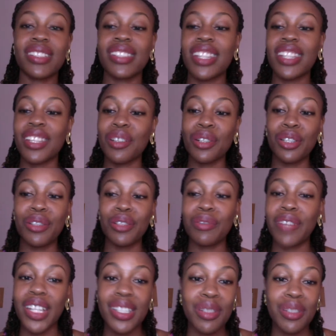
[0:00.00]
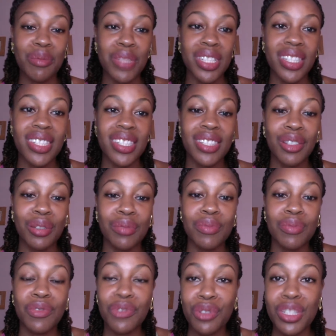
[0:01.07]
taking all your vitamins, your
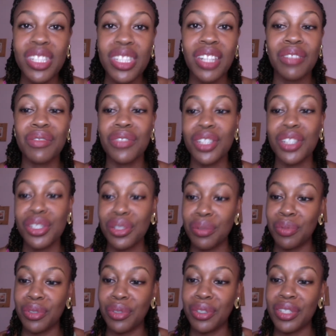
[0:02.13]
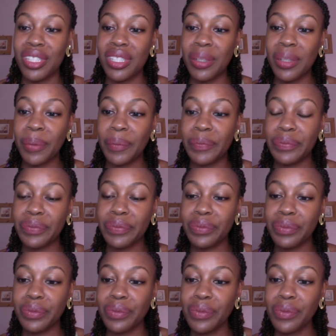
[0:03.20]
fruits and vegetables,
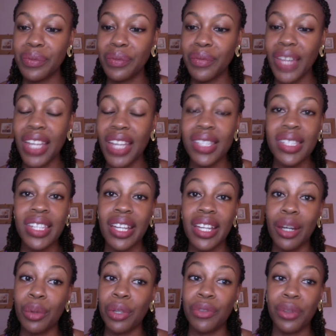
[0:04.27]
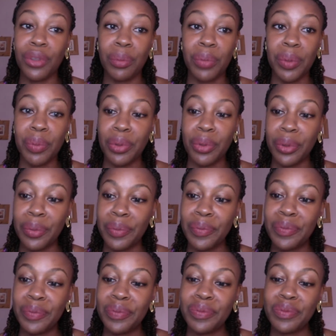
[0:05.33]
and staying away from people.
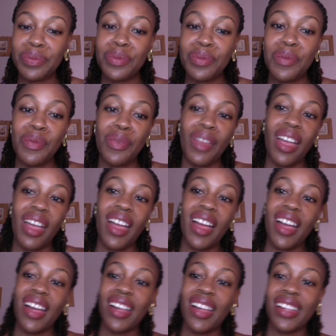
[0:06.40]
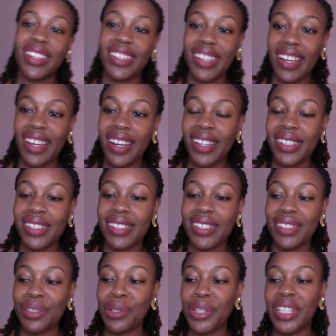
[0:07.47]
Yeah.
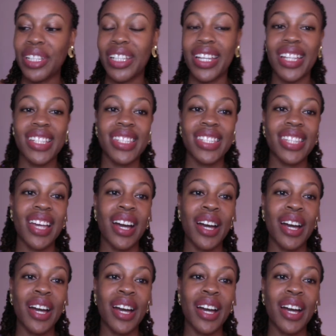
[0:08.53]
Okay, guys.